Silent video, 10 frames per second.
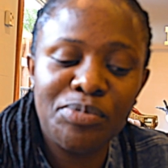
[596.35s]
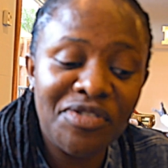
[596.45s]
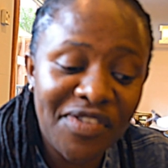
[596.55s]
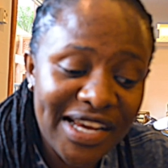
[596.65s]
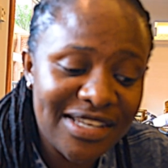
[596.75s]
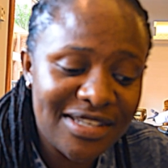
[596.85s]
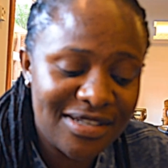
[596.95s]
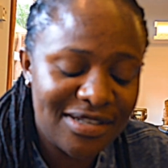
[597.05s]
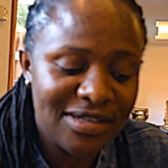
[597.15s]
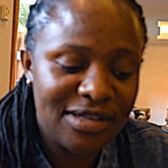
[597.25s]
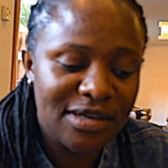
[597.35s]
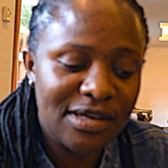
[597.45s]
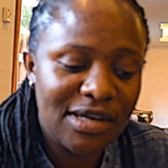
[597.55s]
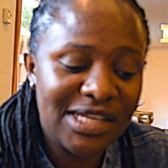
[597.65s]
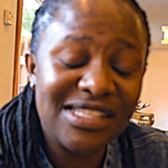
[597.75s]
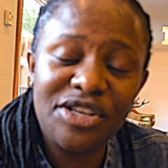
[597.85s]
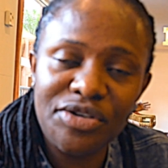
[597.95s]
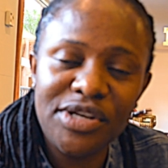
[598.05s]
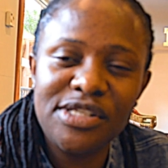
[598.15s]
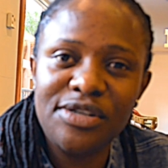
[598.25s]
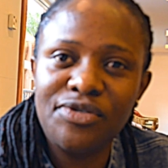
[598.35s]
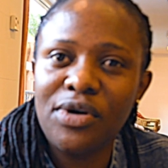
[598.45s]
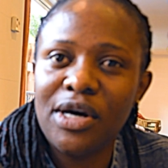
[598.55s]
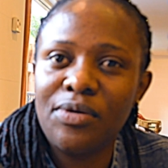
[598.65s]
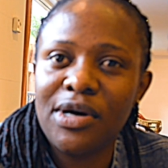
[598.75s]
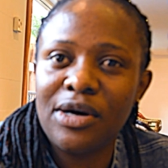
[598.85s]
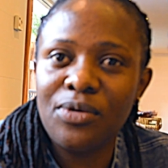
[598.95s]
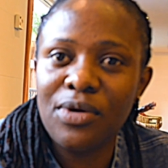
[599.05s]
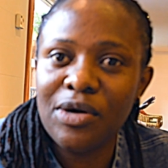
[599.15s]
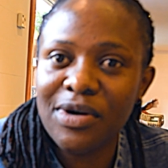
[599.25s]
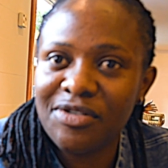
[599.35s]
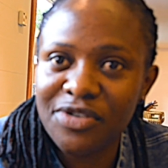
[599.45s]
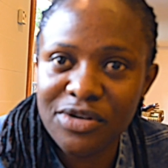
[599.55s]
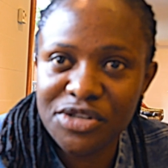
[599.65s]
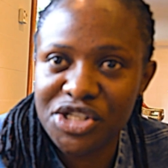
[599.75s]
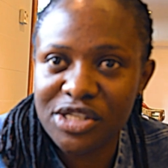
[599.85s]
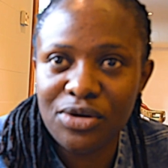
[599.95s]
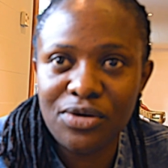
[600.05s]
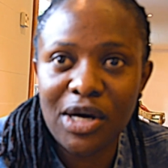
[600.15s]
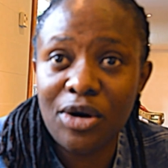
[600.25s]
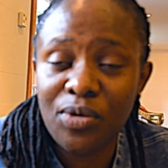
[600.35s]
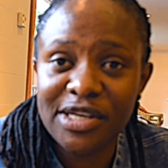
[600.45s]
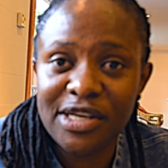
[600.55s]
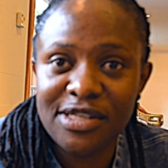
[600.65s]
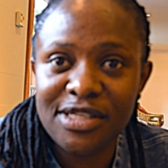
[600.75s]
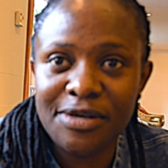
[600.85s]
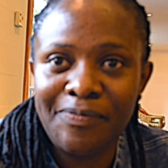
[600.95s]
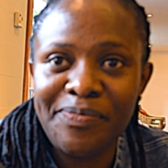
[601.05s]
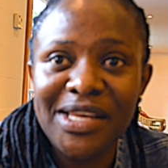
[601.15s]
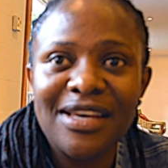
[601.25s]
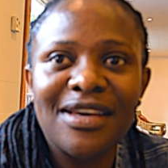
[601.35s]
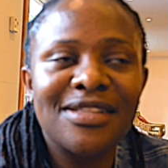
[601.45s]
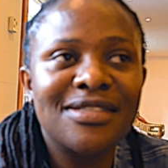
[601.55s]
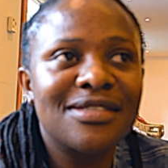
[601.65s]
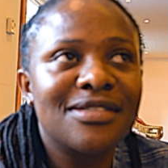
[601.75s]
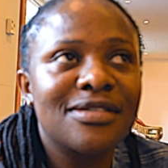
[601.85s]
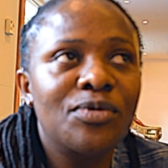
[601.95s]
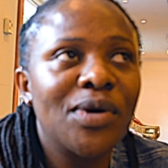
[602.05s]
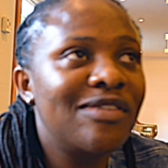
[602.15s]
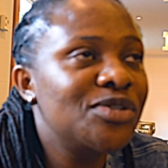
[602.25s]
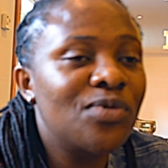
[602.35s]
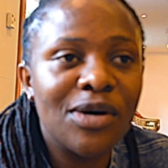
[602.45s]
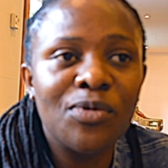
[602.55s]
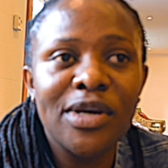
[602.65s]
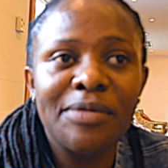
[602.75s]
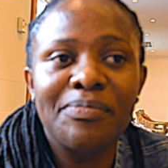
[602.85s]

provide security for our volunteers or our working team. We have to work. We